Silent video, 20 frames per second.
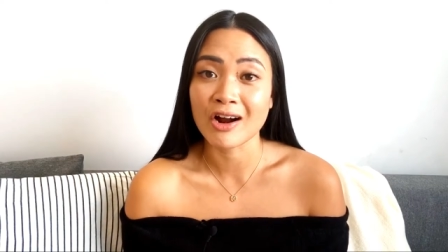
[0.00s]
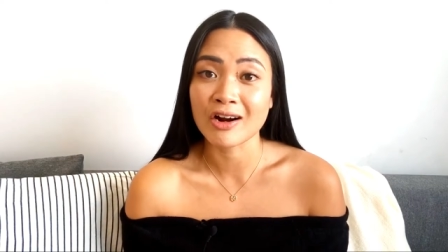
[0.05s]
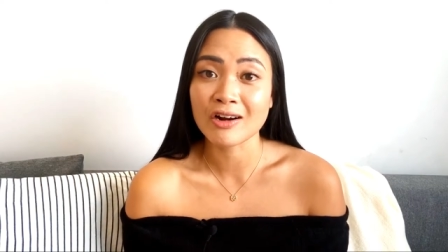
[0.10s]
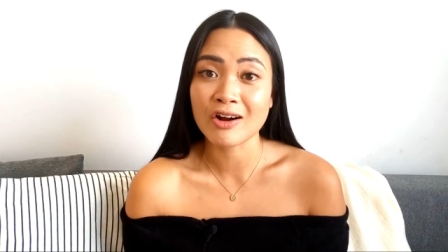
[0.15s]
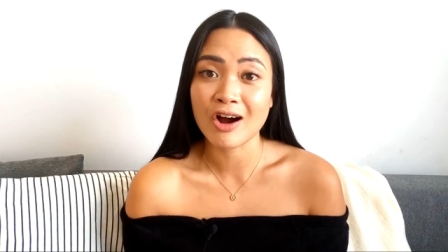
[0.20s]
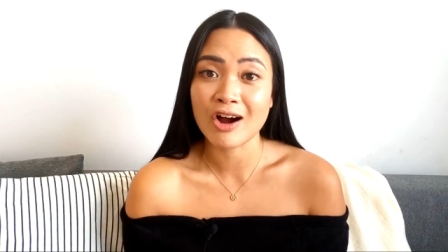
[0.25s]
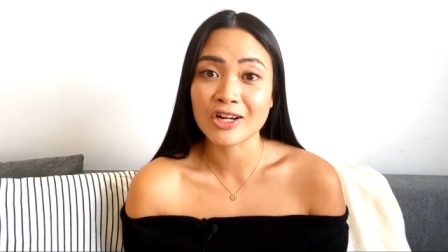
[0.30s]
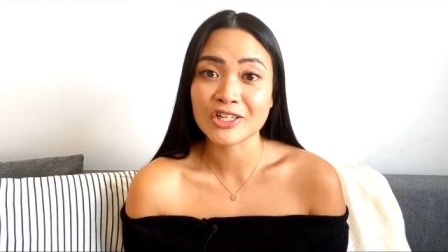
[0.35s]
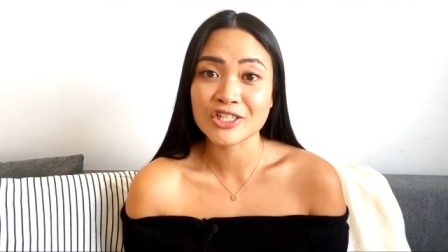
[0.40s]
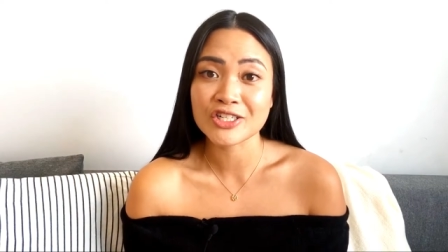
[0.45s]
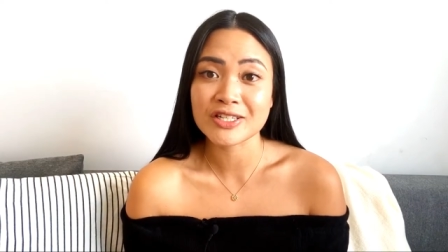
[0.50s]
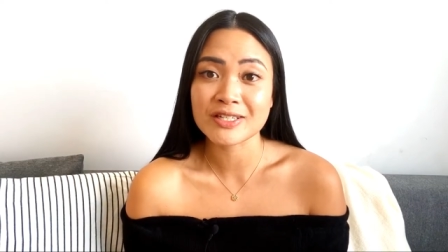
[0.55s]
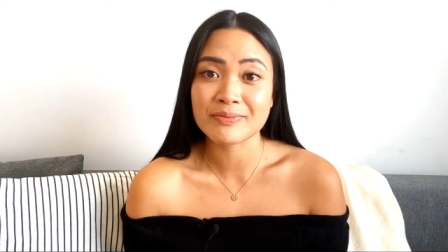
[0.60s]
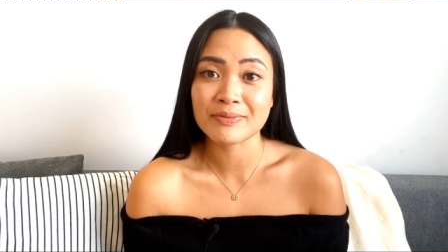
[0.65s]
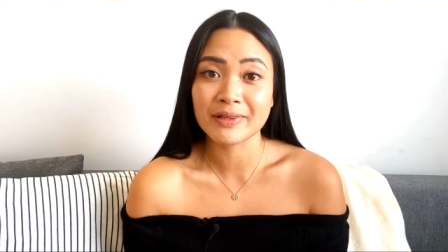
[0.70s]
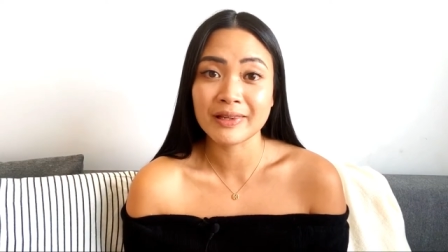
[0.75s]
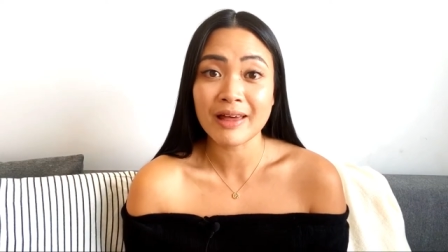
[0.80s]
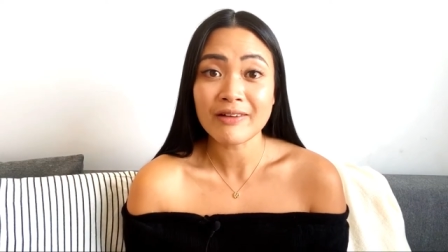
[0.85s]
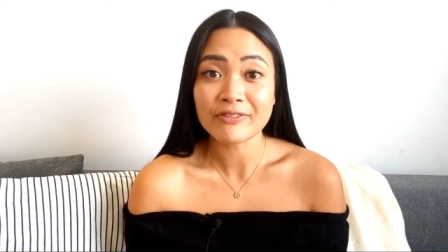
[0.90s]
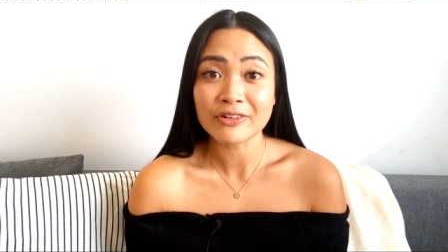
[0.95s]

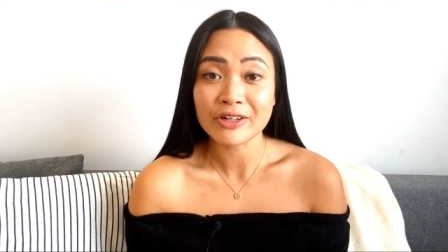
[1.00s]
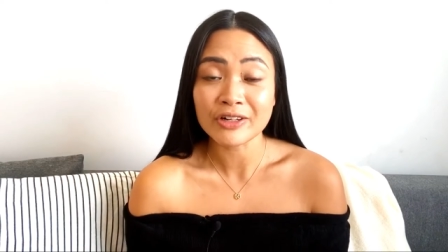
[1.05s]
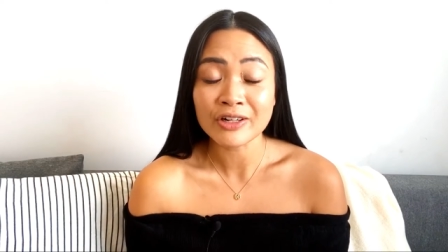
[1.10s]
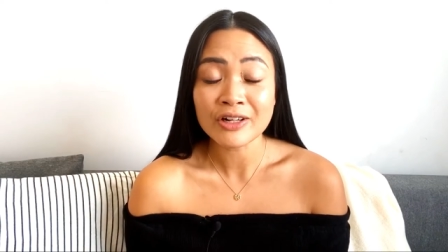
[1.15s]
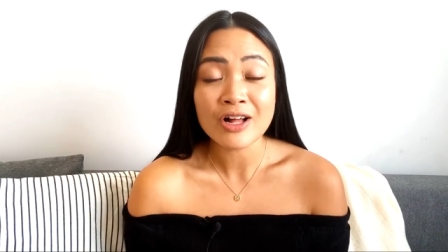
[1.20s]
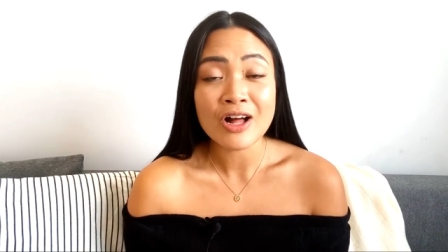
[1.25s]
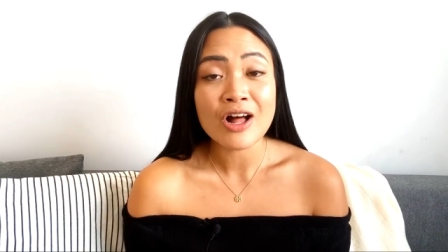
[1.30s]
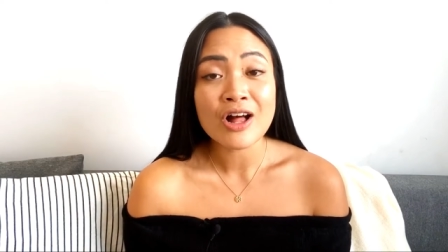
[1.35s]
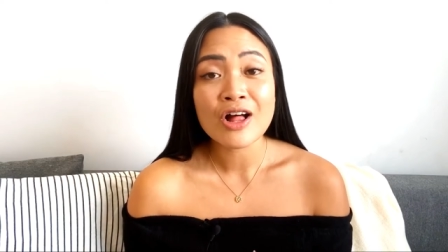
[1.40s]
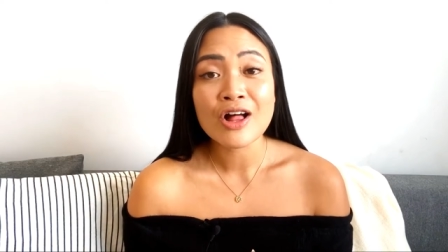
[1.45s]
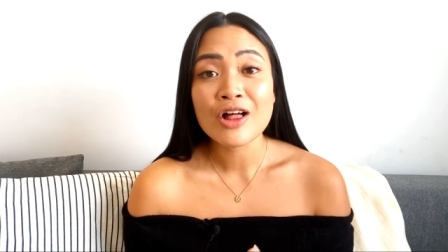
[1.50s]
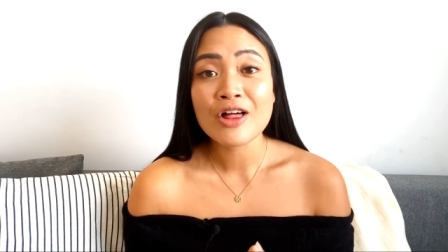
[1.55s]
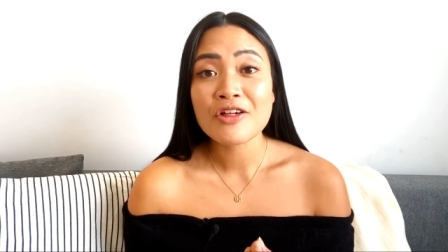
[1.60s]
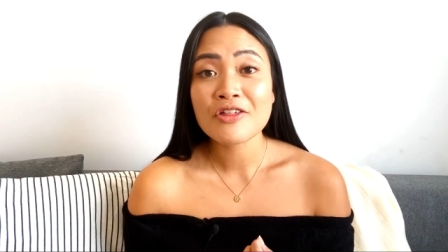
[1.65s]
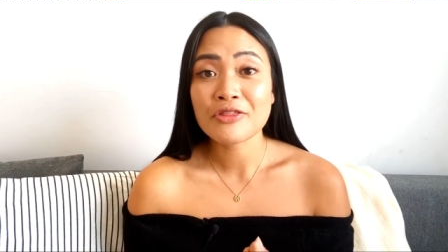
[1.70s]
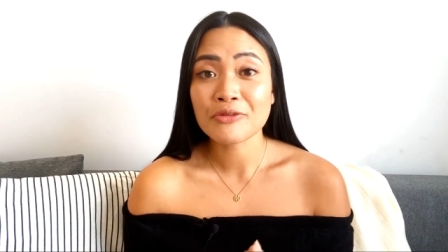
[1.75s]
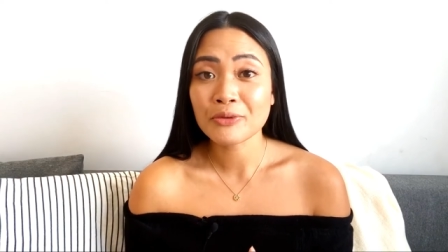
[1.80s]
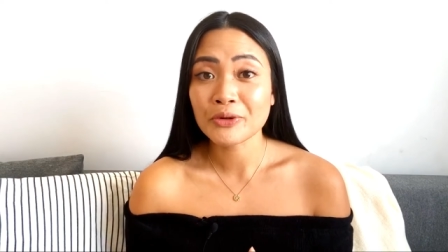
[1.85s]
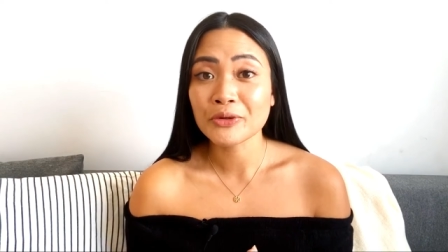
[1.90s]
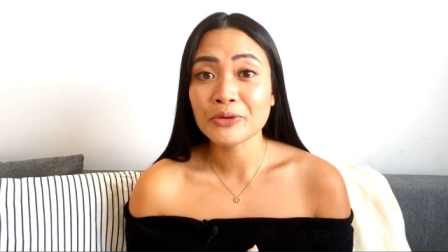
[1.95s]
unconscious level
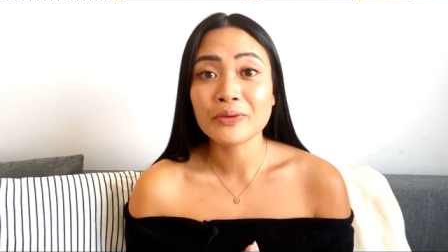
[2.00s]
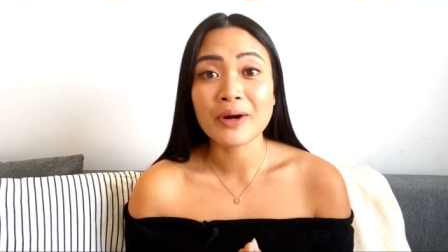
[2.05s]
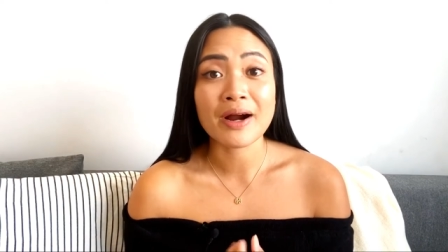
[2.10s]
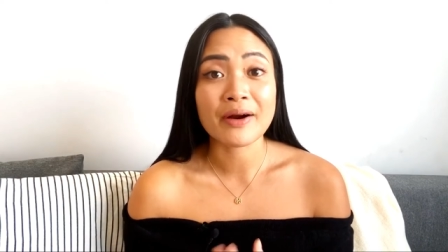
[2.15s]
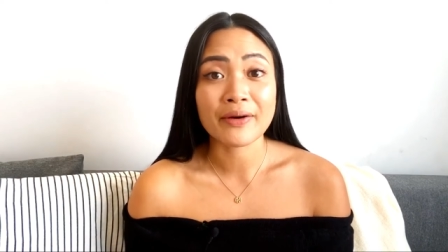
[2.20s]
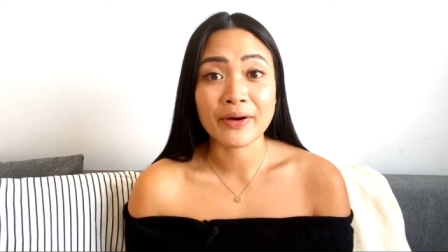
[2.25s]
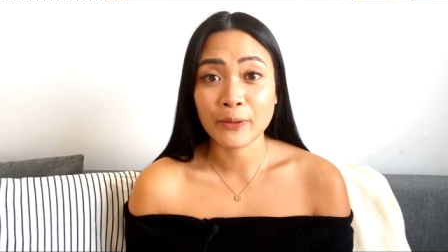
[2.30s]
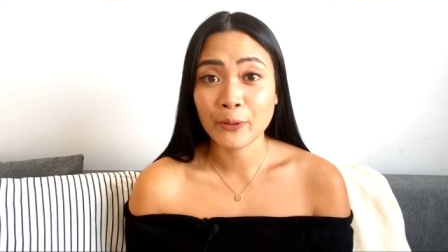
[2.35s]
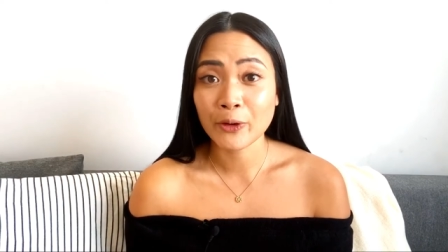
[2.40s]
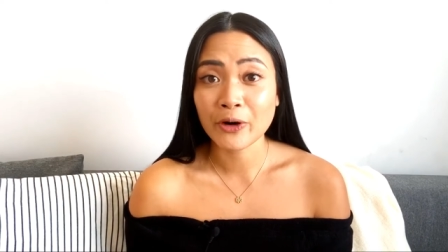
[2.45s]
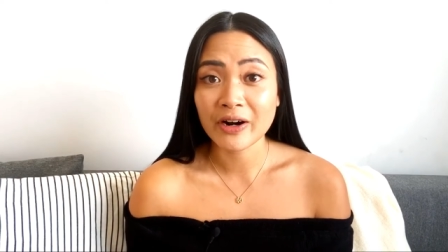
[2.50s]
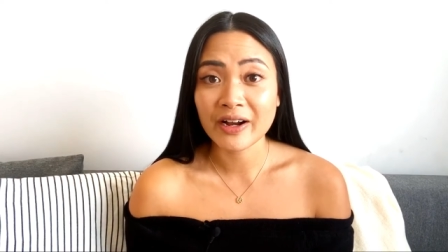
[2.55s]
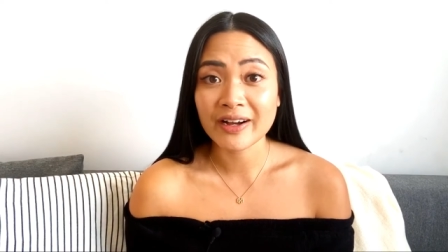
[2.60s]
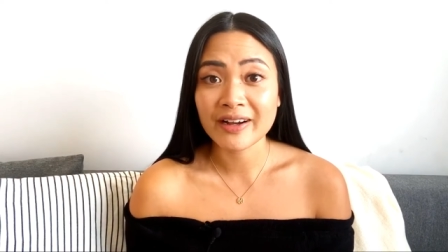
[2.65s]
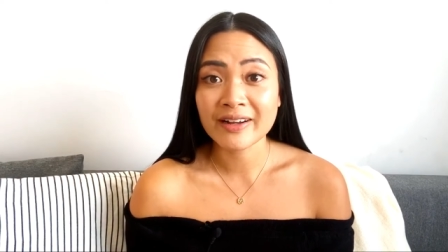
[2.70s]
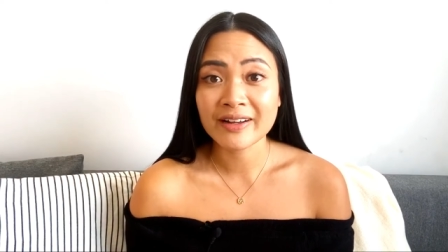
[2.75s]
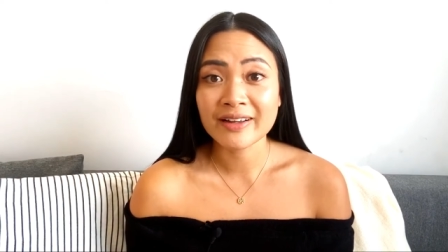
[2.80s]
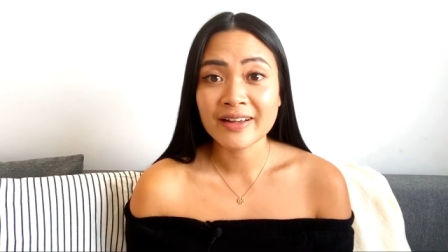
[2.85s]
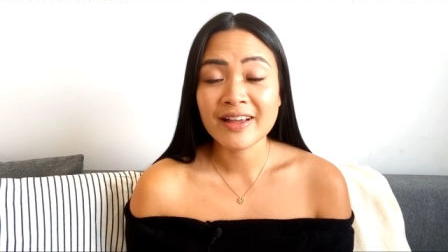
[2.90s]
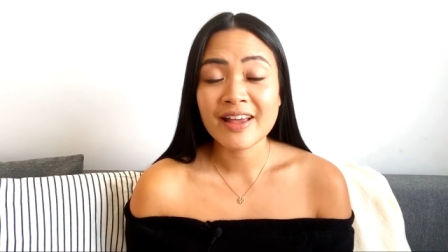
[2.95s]
through our
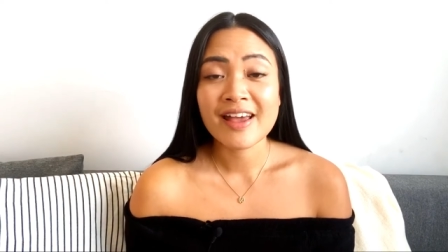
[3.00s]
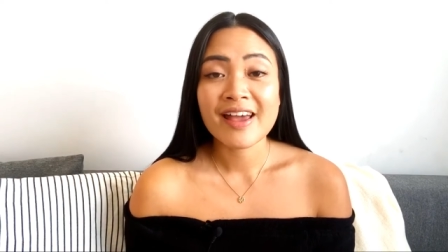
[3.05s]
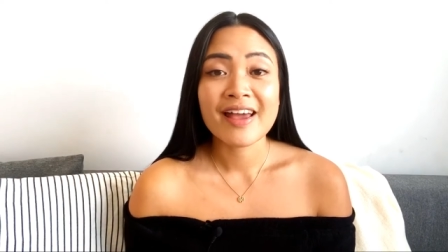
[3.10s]
aura.